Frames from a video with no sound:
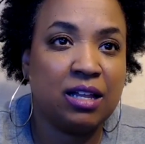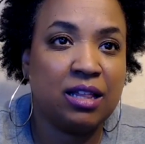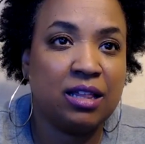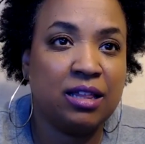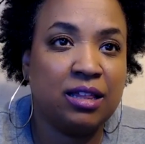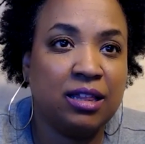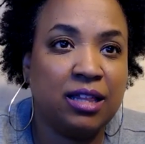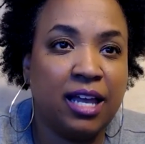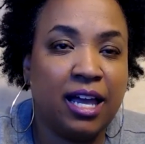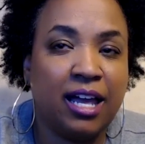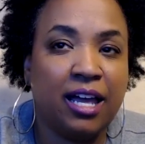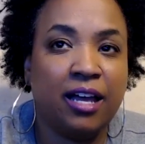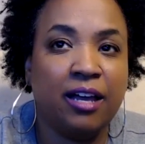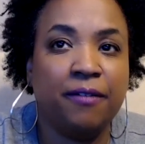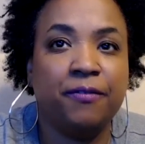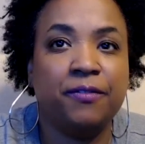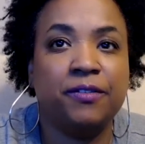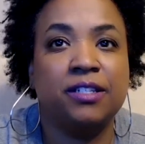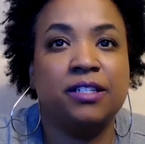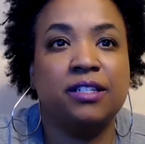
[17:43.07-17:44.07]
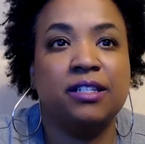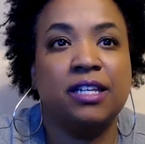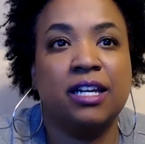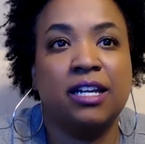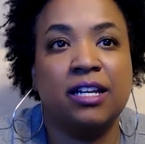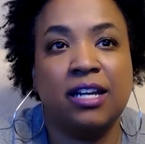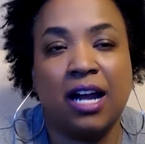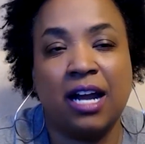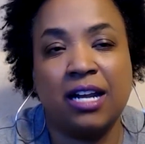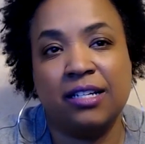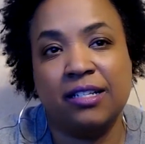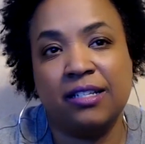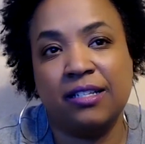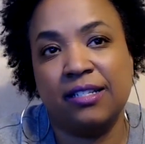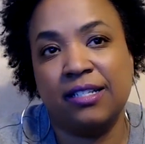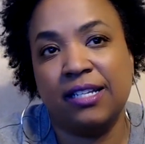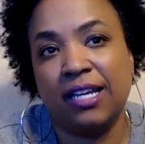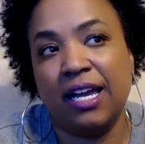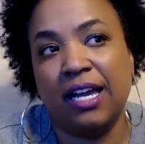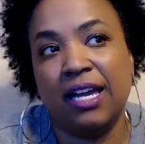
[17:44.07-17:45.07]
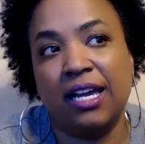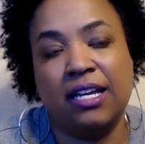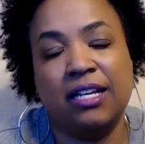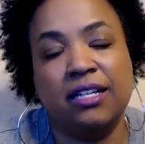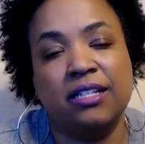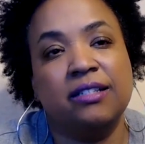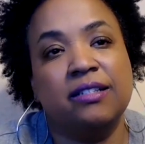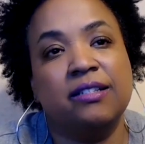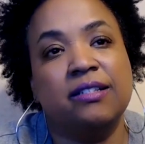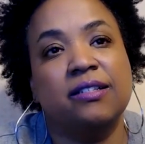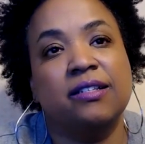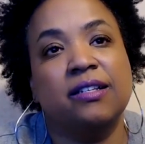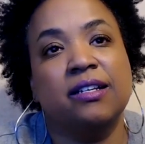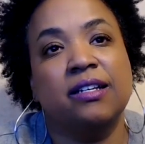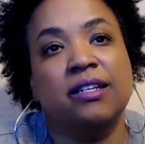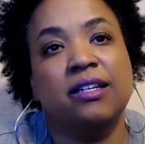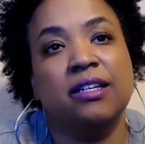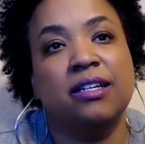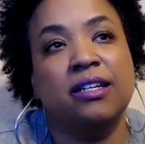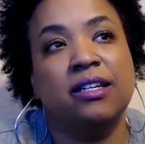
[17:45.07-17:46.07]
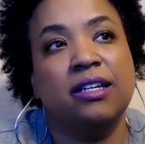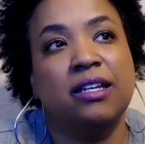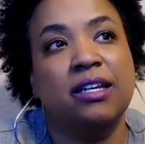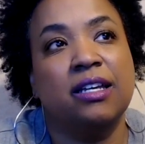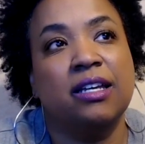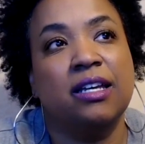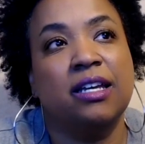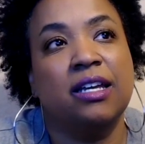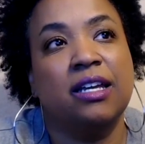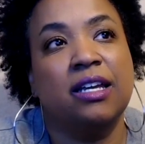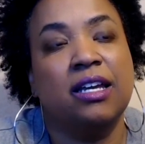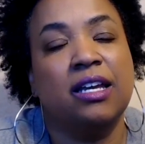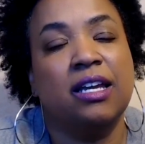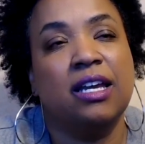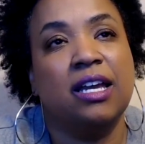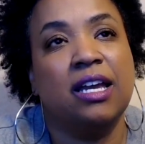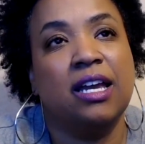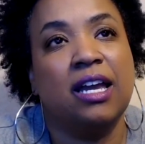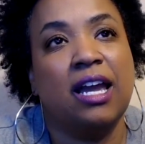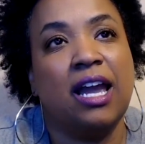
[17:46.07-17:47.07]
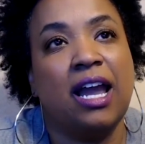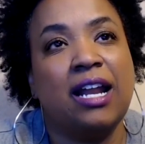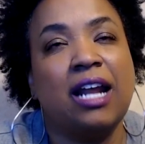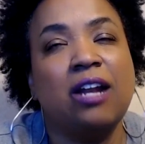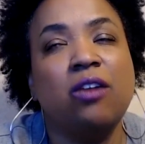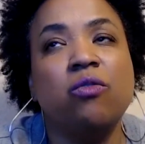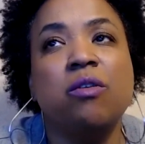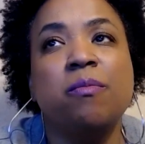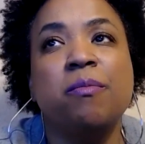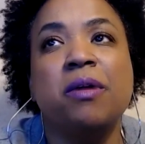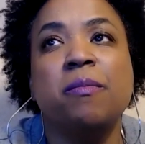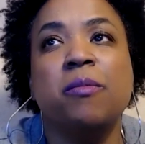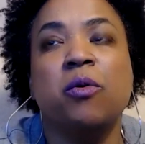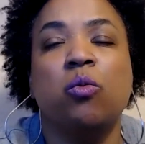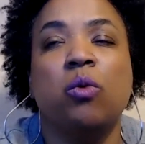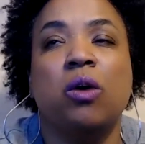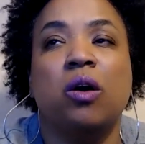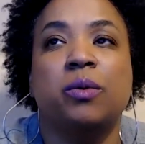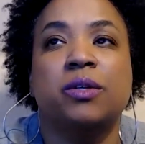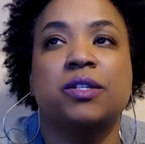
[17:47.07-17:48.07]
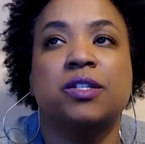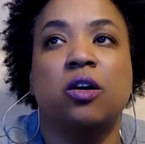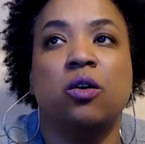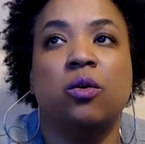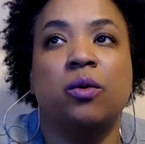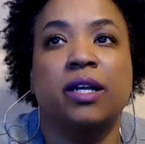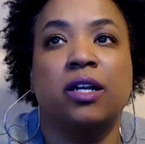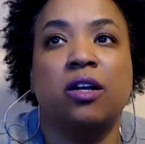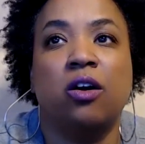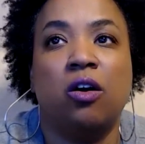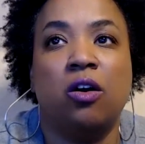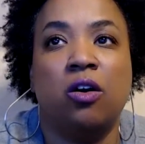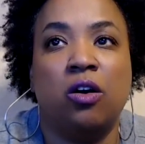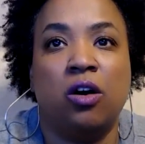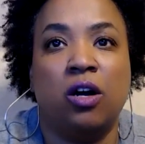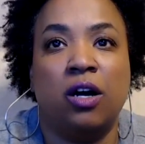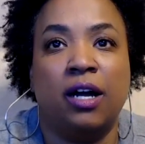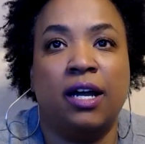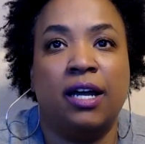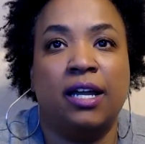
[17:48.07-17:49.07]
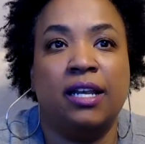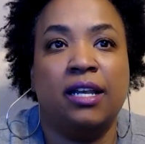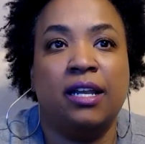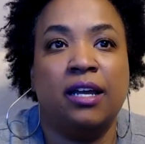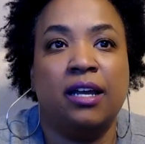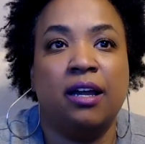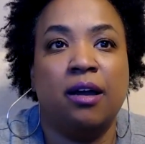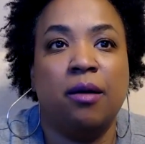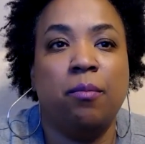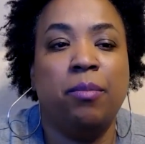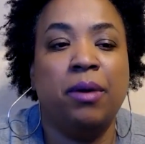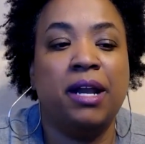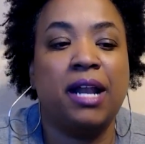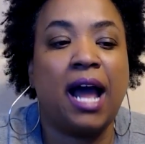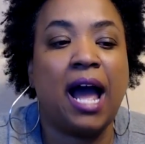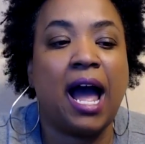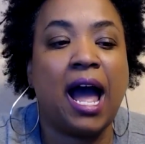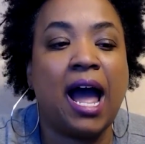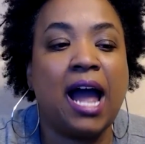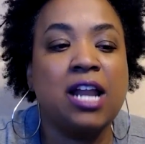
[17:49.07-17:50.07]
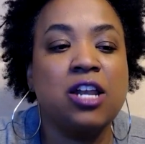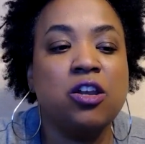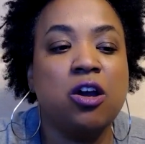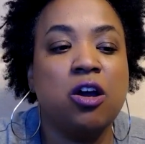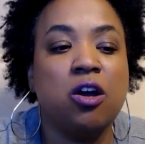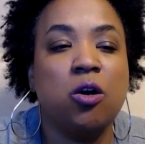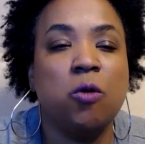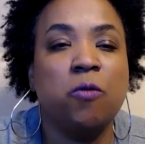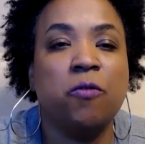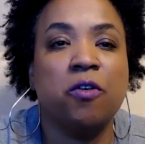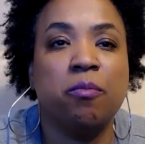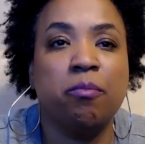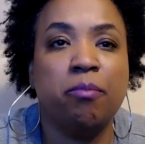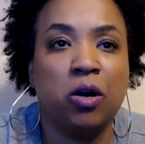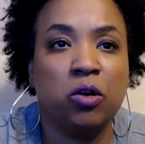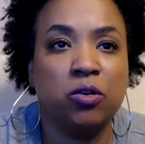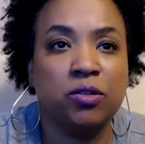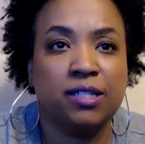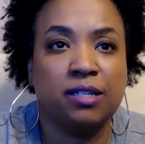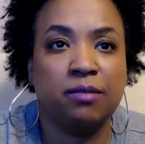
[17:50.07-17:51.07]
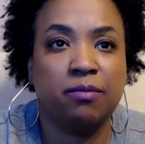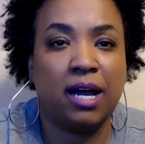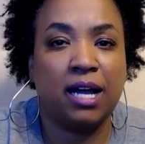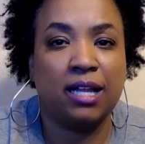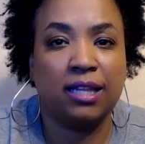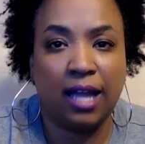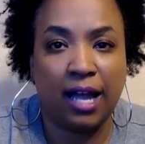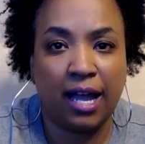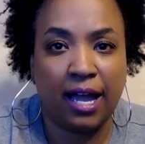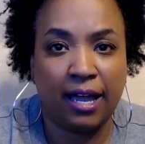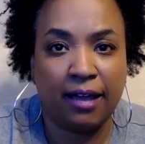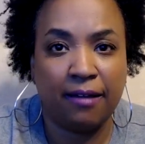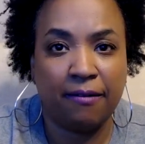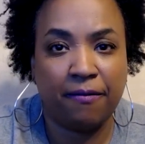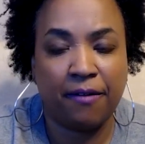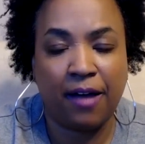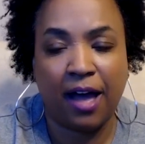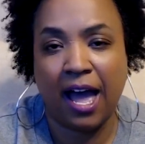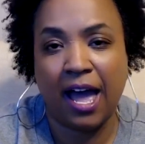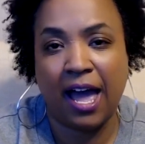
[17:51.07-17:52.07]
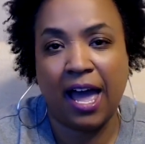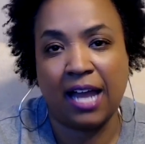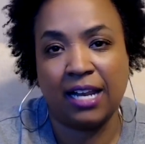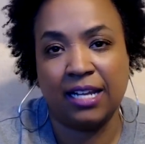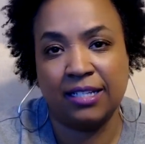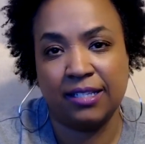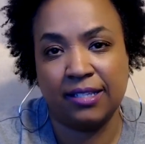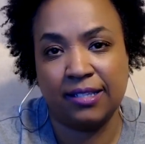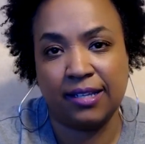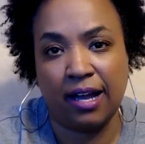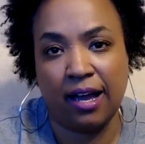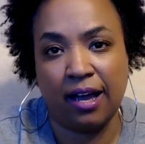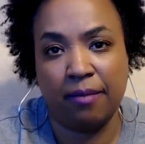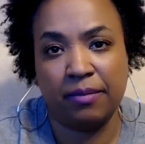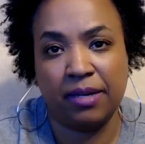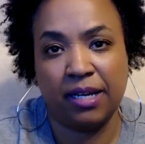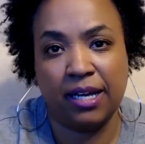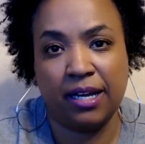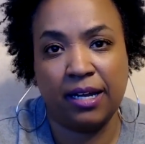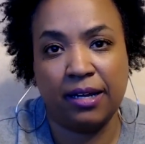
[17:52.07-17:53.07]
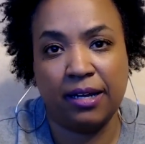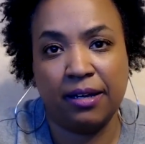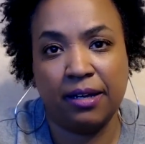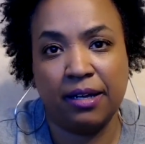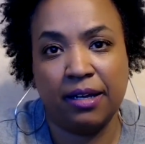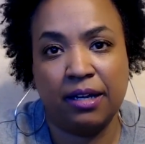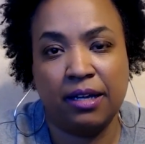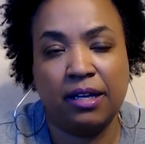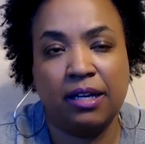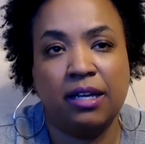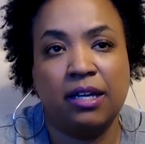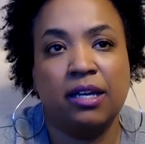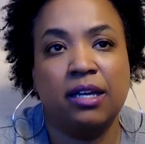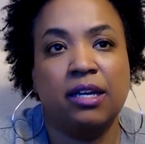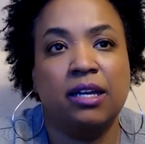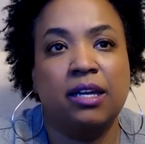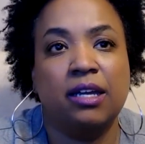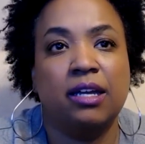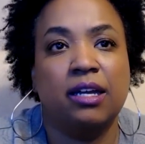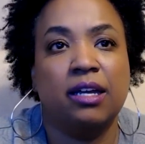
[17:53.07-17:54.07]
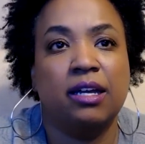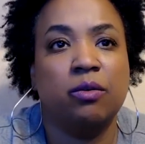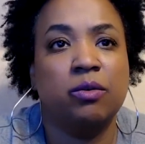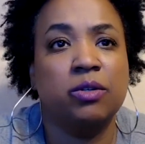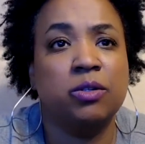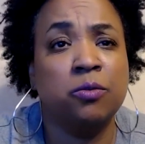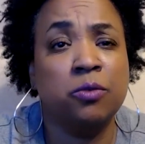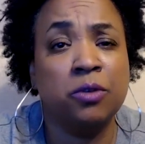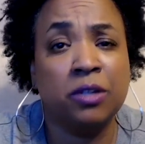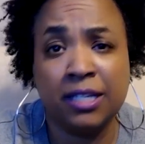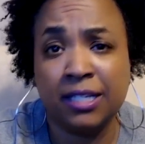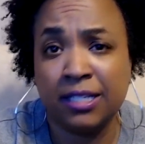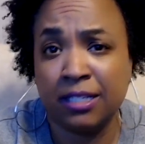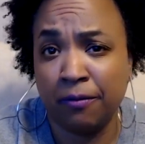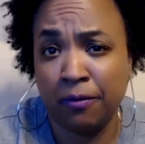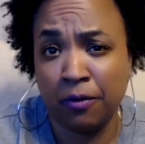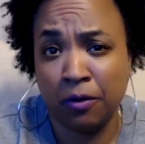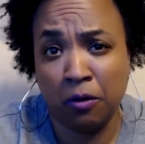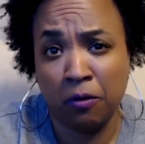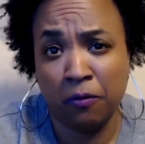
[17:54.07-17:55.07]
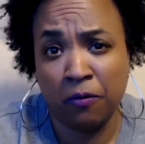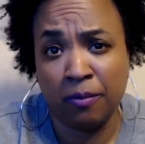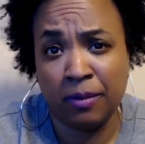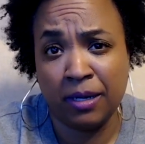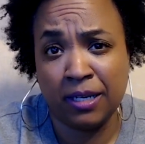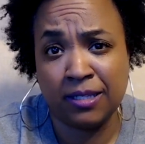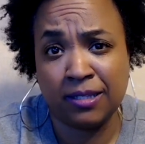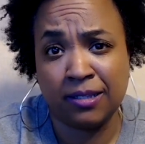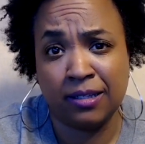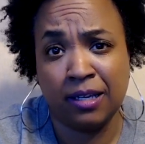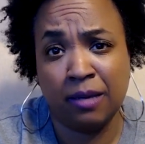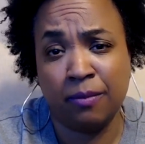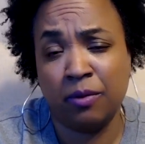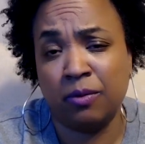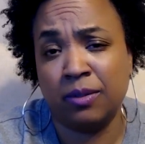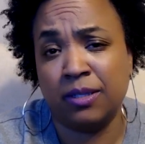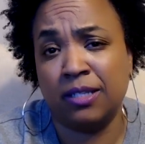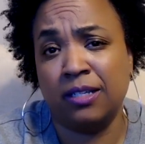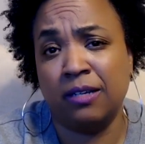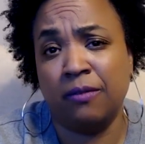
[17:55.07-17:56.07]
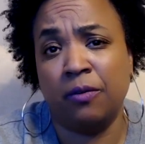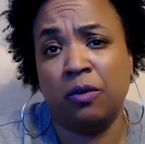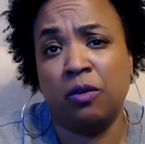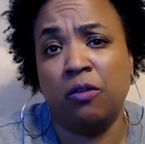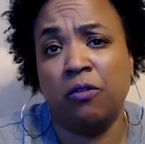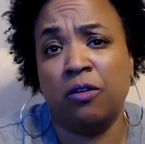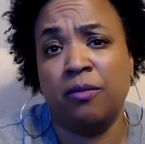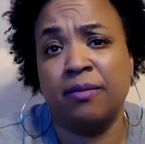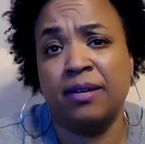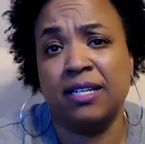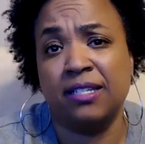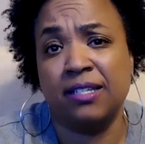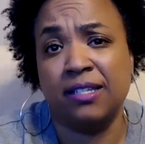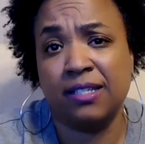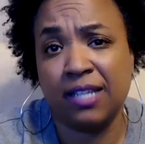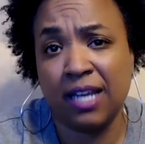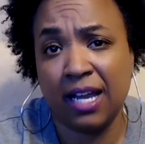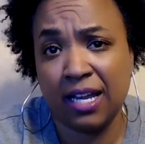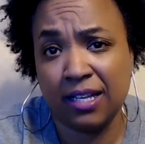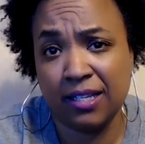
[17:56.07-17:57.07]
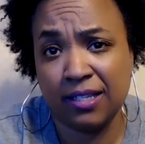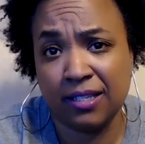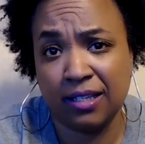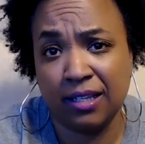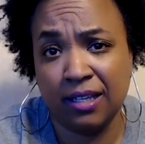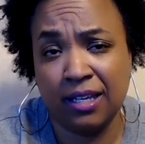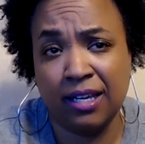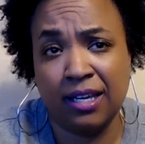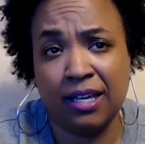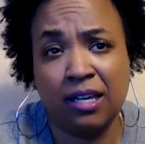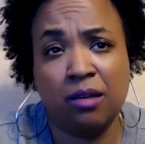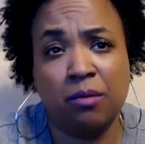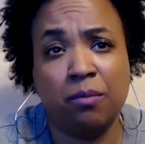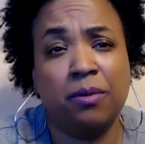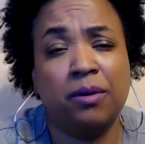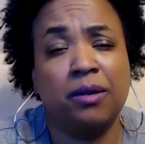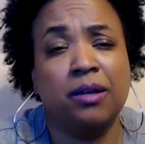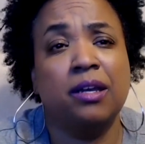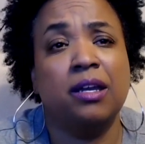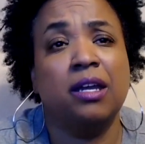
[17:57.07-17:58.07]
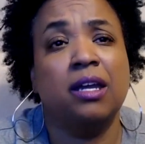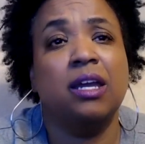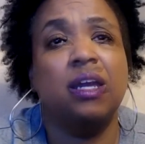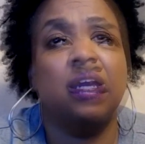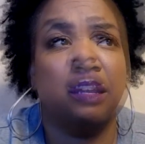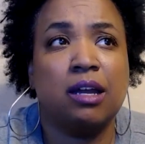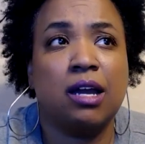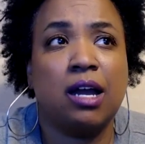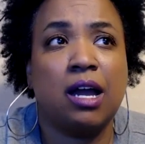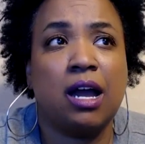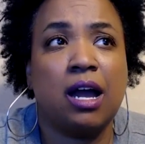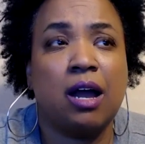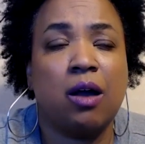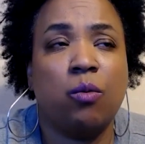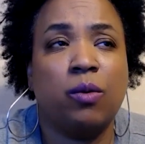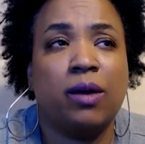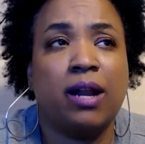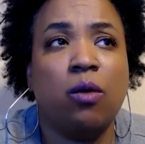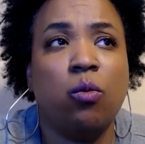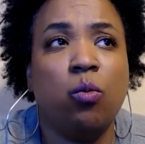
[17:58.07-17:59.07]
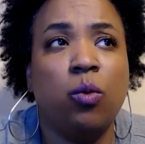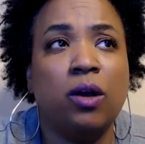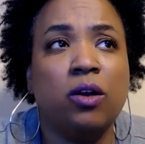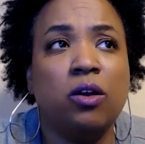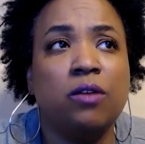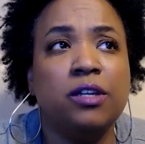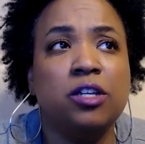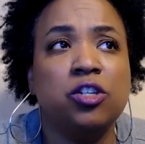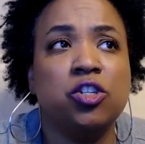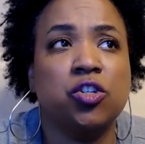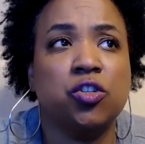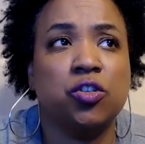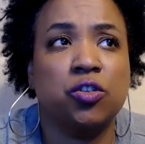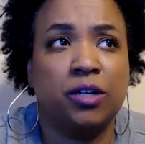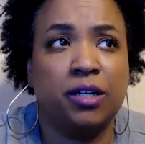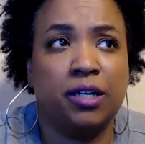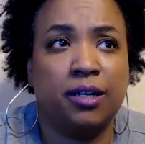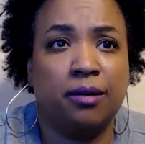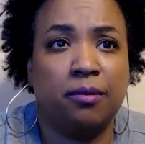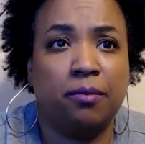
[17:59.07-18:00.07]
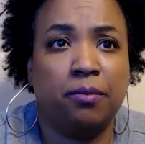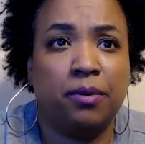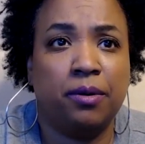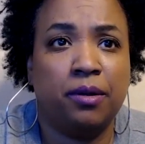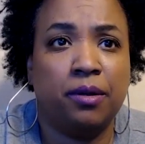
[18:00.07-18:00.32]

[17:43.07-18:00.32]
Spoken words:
left the United States and I don't remember what was going on, but I know for most of my life I had insomnia. It was really difficult for me to sleep. It was difficult for me to stay asleep. When I went on the trip,